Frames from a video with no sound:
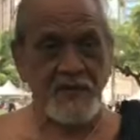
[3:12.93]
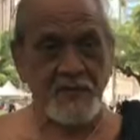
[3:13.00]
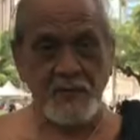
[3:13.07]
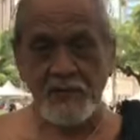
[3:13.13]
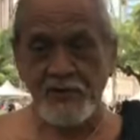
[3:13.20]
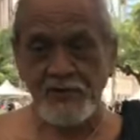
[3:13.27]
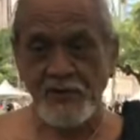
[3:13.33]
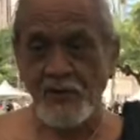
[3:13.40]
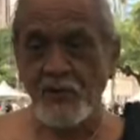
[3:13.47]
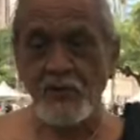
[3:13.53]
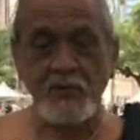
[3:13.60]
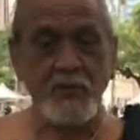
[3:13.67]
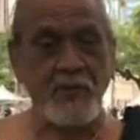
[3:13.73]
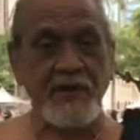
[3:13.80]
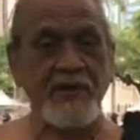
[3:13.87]
we're no
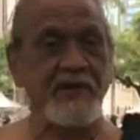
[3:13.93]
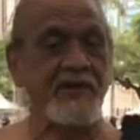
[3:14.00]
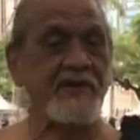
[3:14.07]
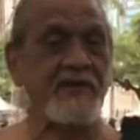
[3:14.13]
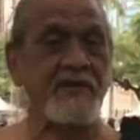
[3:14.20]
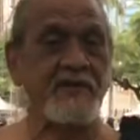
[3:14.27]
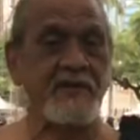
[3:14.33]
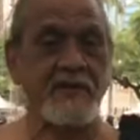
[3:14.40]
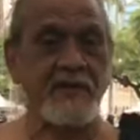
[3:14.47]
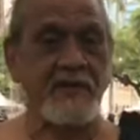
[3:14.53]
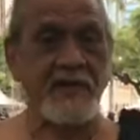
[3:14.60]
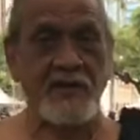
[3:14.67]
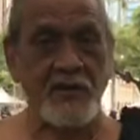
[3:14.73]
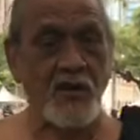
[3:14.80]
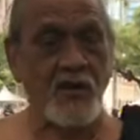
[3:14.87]
way
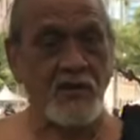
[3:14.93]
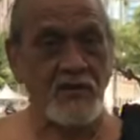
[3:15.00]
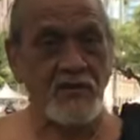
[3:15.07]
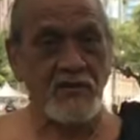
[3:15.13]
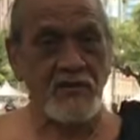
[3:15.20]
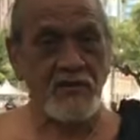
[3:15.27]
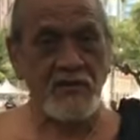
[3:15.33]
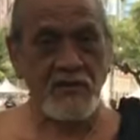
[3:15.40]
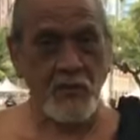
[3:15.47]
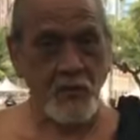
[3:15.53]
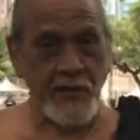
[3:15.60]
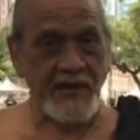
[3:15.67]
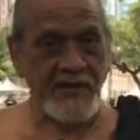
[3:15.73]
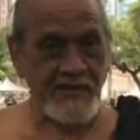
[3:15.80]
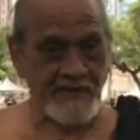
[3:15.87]
at all
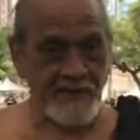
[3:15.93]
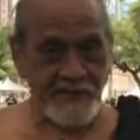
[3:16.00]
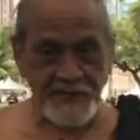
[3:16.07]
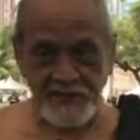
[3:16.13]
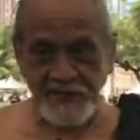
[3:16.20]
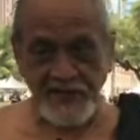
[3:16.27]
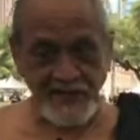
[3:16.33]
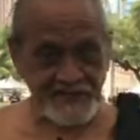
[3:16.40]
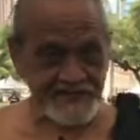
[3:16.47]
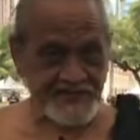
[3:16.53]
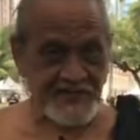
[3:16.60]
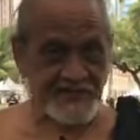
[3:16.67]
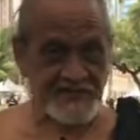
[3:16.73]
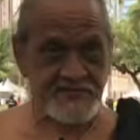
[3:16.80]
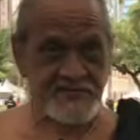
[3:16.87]
waiting for the United
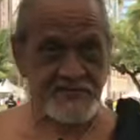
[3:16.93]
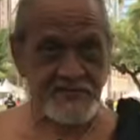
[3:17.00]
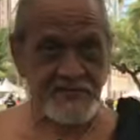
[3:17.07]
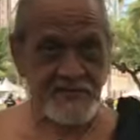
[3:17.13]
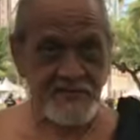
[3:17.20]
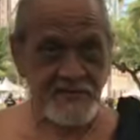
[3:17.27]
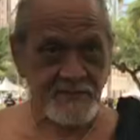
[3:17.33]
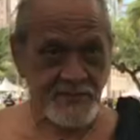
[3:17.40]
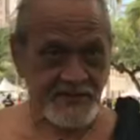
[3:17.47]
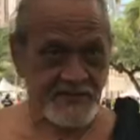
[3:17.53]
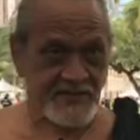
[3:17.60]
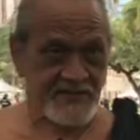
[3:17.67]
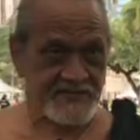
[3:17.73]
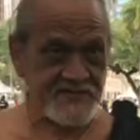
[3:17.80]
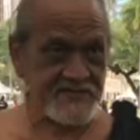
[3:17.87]
States,
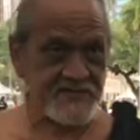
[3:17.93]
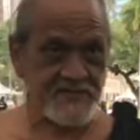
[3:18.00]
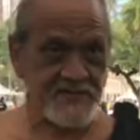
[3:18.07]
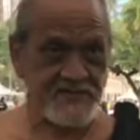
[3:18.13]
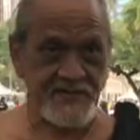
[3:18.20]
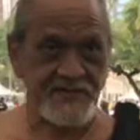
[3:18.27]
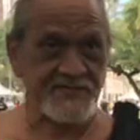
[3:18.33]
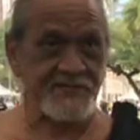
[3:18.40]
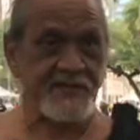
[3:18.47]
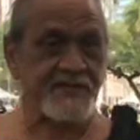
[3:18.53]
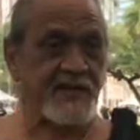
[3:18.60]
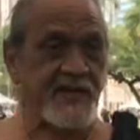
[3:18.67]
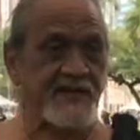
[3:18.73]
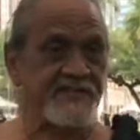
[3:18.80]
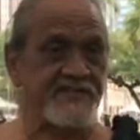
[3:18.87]
because the history of
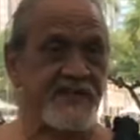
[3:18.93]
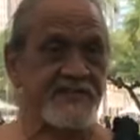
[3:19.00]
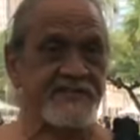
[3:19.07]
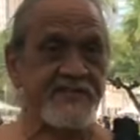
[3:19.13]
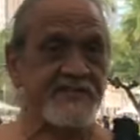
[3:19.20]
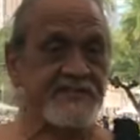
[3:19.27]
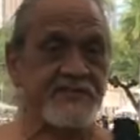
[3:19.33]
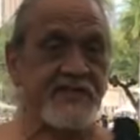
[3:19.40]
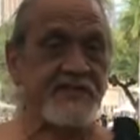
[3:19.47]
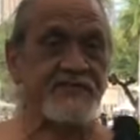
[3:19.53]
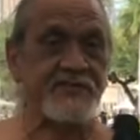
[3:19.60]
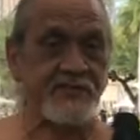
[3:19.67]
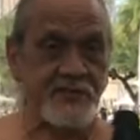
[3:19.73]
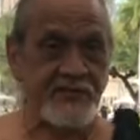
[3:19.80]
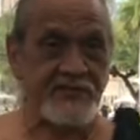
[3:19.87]
the United States is
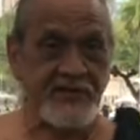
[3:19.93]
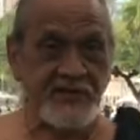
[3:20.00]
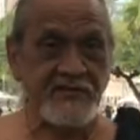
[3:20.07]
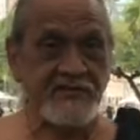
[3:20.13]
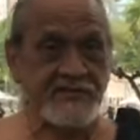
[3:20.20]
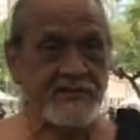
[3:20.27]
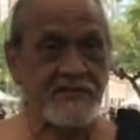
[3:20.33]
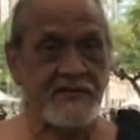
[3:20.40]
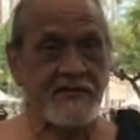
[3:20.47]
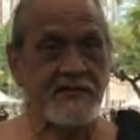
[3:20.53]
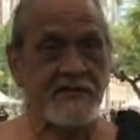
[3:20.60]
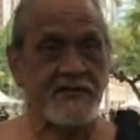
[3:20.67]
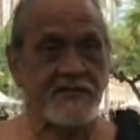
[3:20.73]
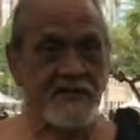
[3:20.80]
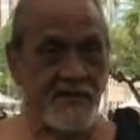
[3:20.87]
not so good yet.
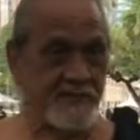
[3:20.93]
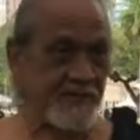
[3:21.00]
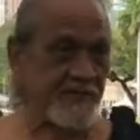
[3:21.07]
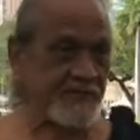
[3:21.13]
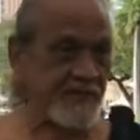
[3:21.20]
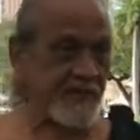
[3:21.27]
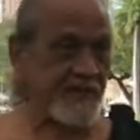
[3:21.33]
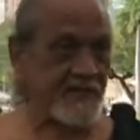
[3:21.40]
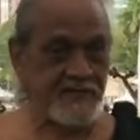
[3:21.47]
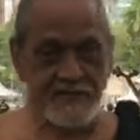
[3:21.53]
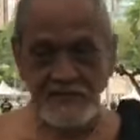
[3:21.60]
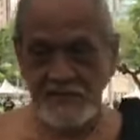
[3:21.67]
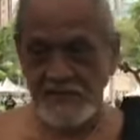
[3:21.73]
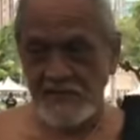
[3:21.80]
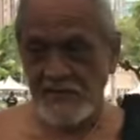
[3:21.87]
I mean,
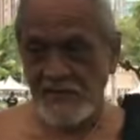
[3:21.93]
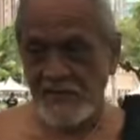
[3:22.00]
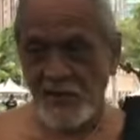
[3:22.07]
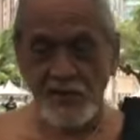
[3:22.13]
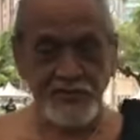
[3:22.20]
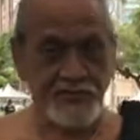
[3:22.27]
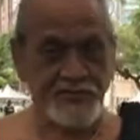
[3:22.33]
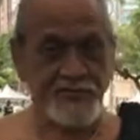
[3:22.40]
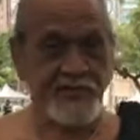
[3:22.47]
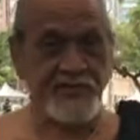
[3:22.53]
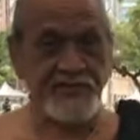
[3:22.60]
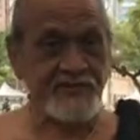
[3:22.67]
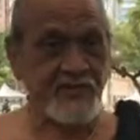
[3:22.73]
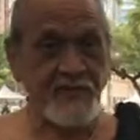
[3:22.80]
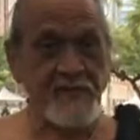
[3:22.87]
all the
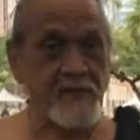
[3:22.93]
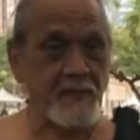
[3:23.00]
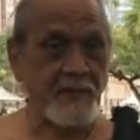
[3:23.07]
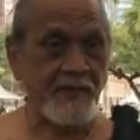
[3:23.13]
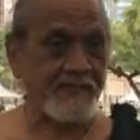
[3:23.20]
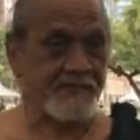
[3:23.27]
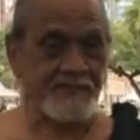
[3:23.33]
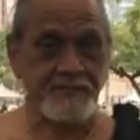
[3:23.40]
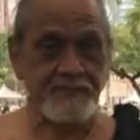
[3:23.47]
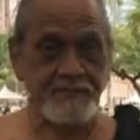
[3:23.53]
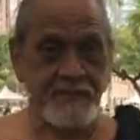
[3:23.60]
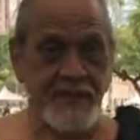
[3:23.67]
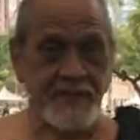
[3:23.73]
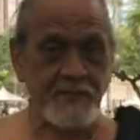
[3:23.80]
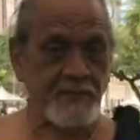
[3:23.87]
treaties that they were
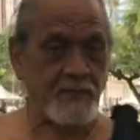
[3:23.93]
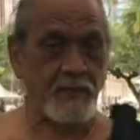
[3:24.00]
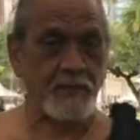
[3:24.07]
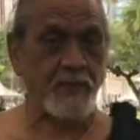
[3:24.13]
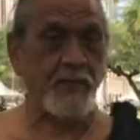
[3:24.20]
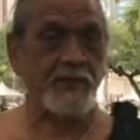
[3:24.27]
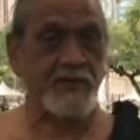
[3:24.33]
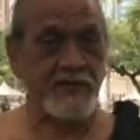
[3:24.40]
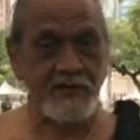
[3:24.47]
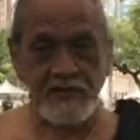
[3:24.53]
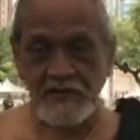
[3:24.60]
made were broken.